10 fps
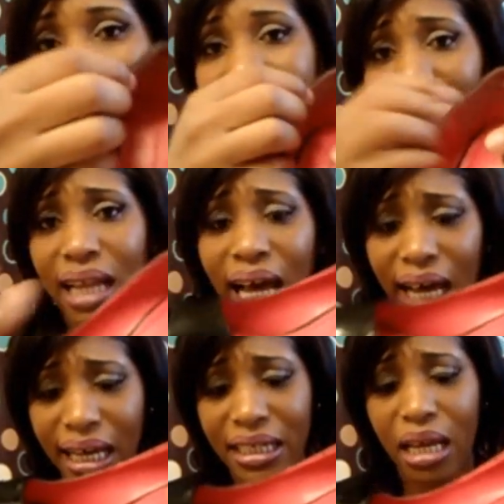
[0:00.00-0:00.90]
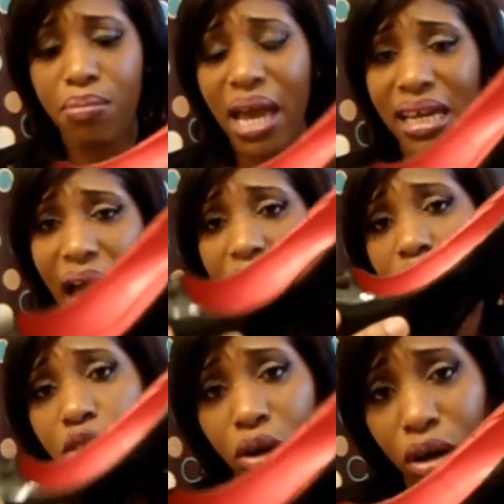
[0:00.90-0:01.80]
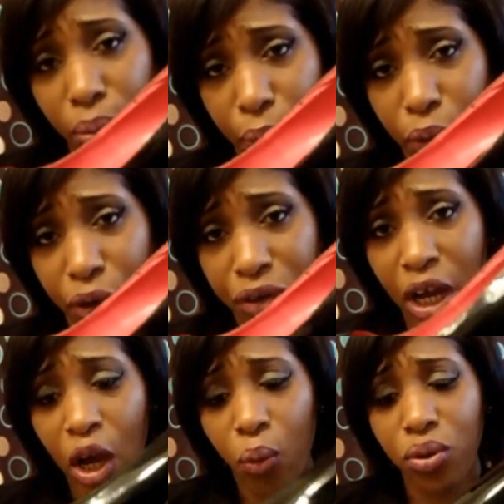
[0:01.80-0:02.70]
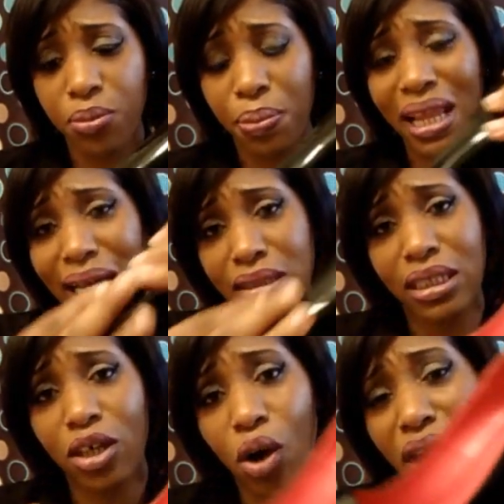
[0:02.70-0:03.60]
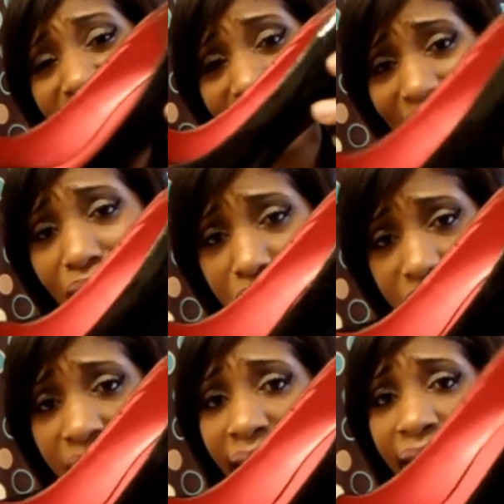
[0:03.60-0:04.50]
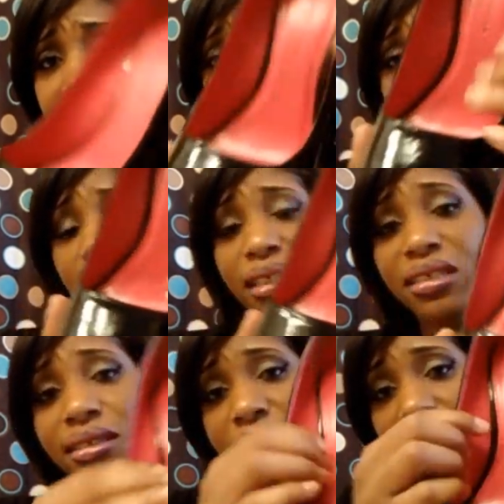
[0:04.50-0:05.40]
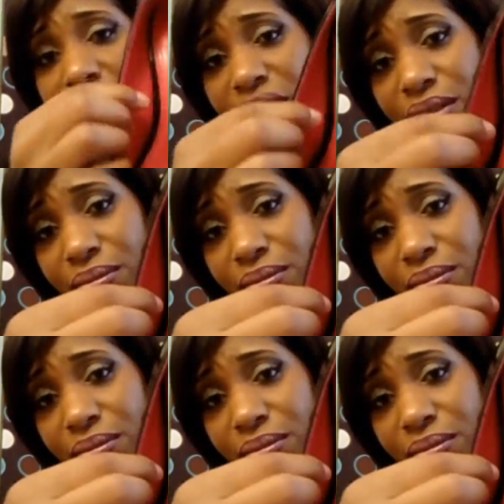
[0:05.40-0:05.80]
is lined and made out of cardboard with plastic on the outside. Listen to this.